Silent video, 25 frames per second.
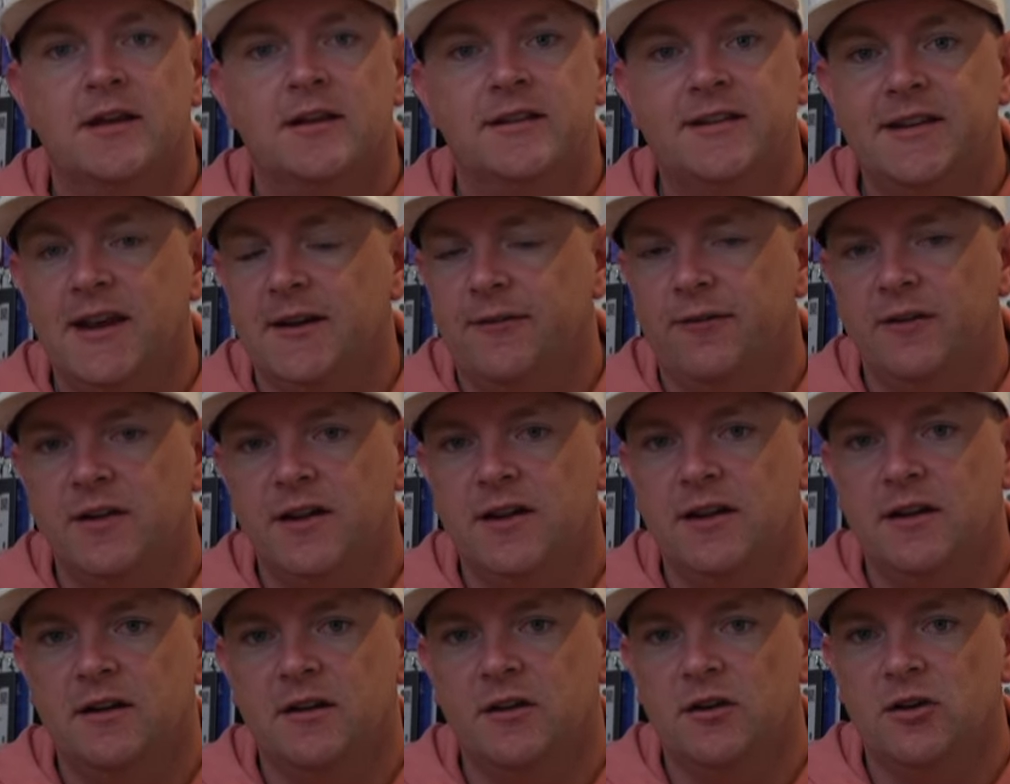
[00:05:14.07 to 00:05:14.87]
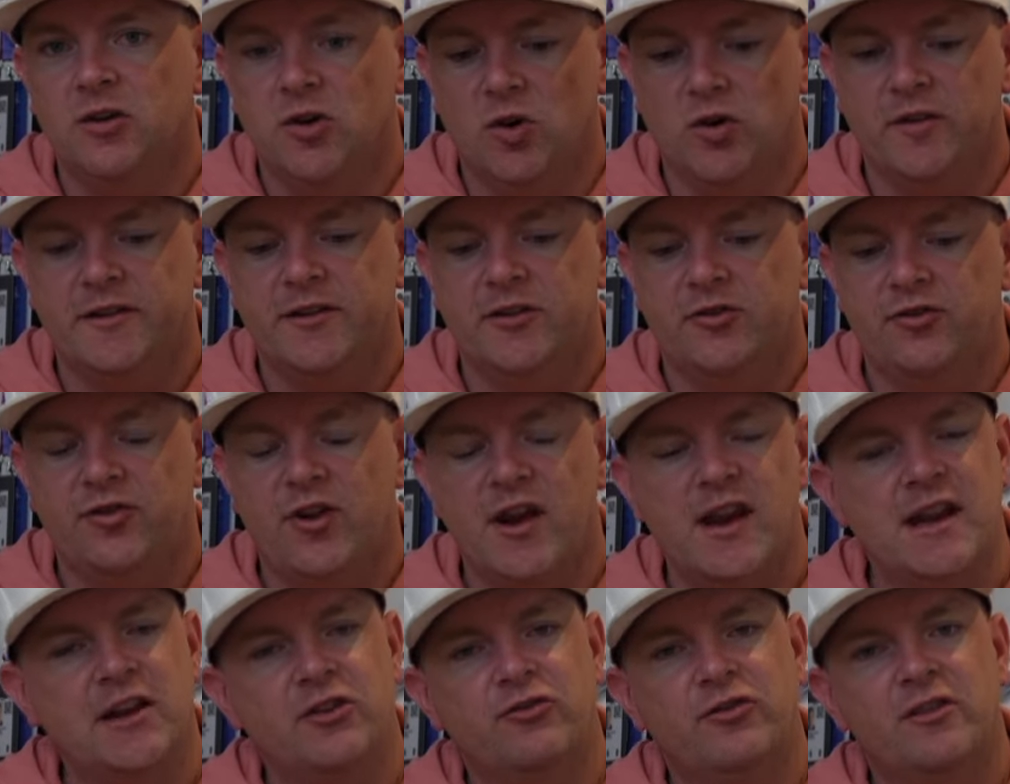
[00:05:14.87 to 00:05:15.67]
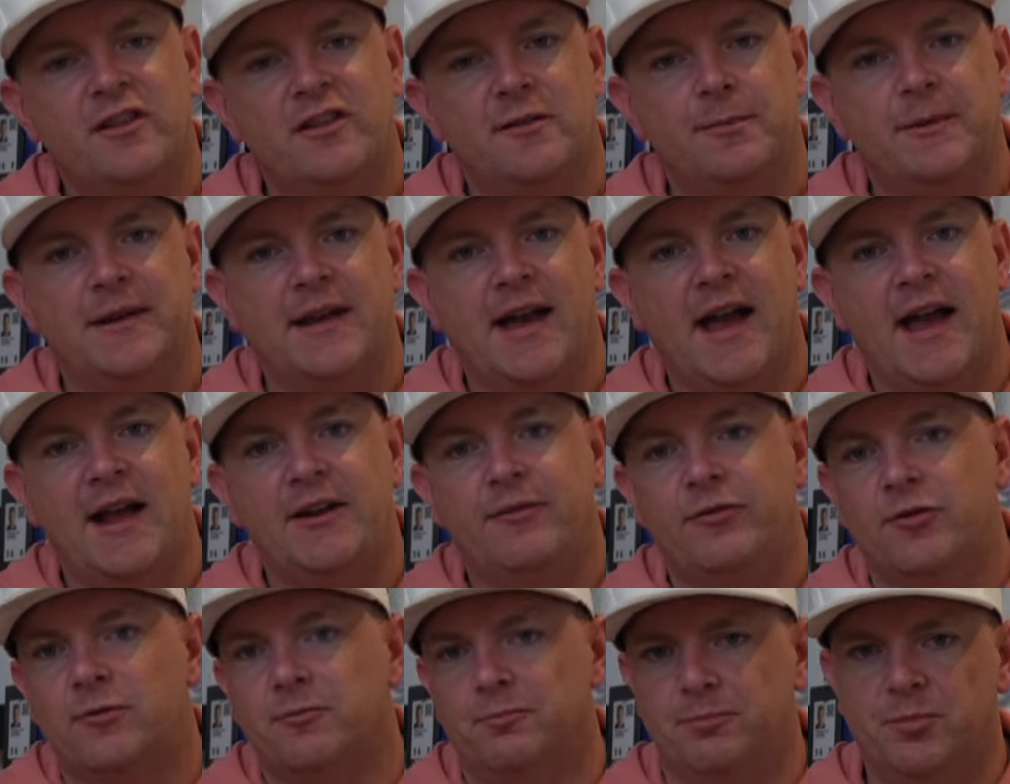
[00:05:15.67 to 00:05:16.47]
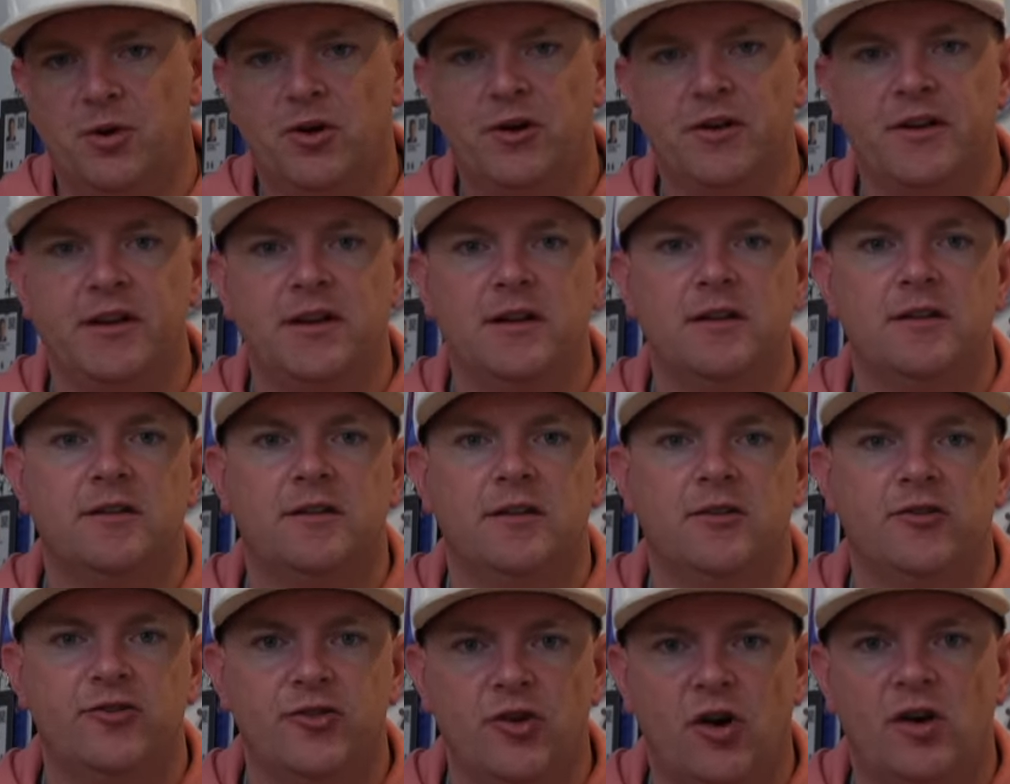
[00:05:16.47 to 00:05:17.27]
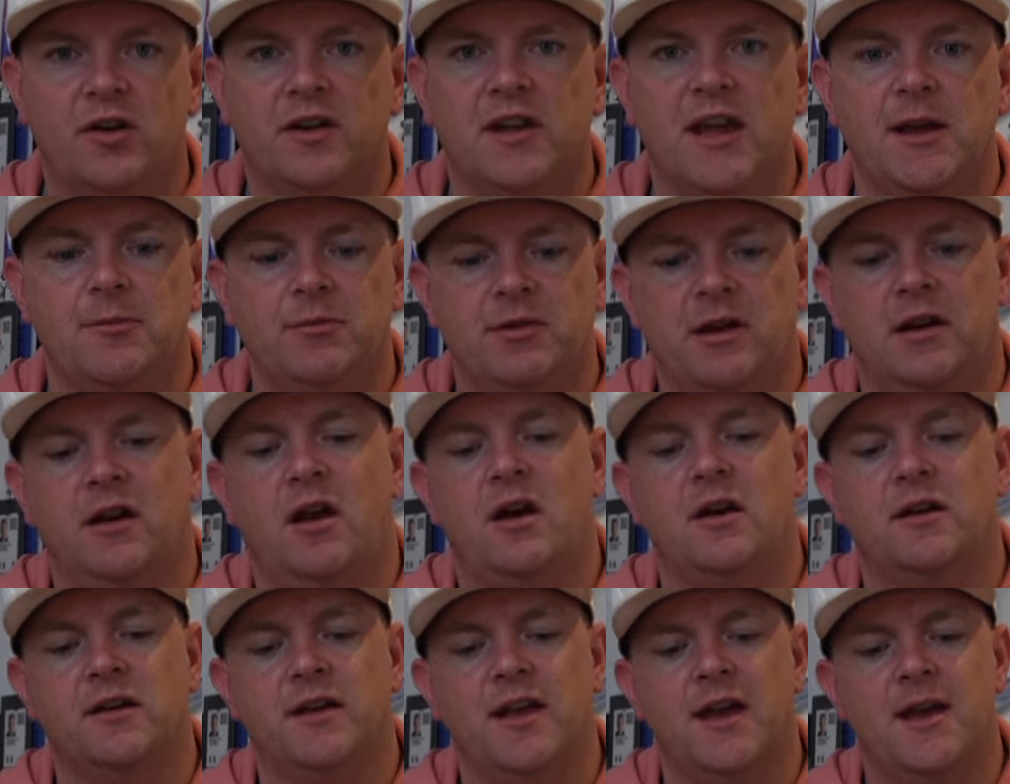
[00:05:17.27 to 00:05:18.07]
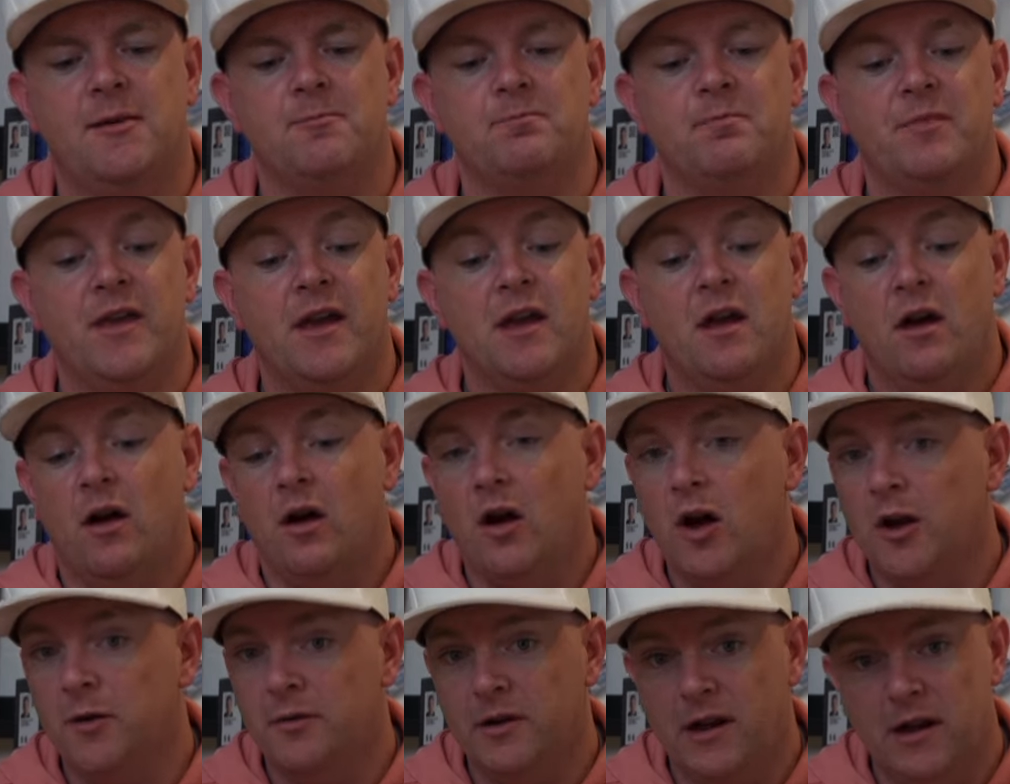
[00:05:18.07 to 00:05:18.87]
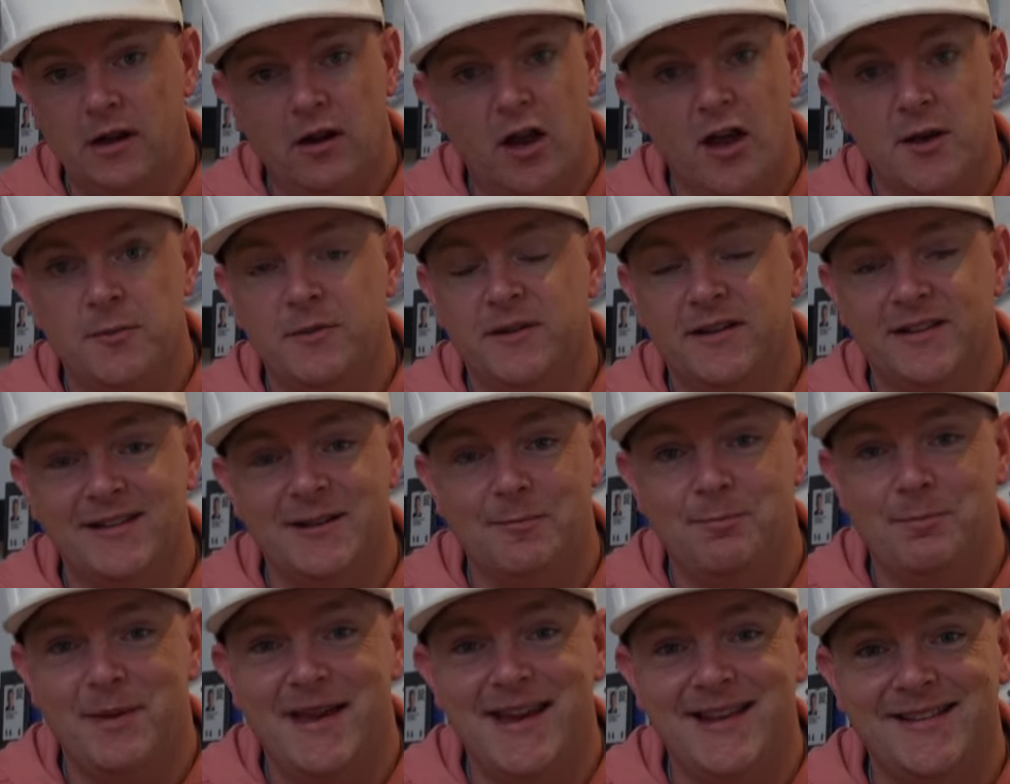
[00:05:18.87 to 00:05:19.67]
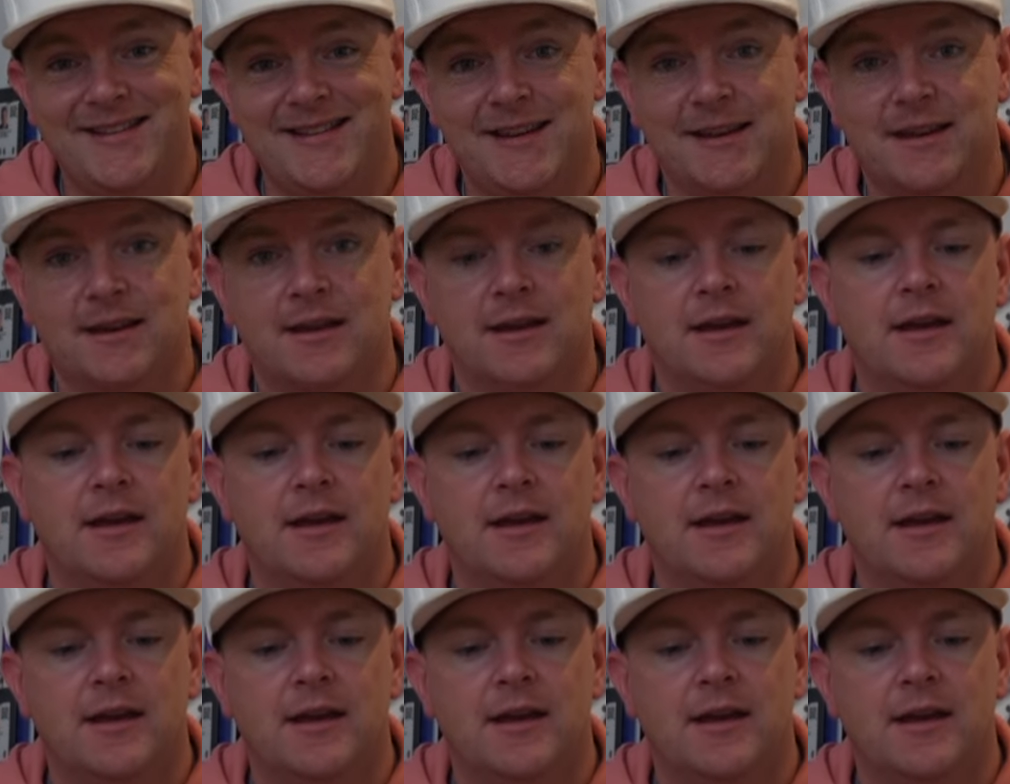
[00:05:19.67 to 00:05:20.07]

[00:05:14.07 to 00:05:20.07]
Definitely loads of training drills to be had, from putting to short game to long game. All alignment is a basic.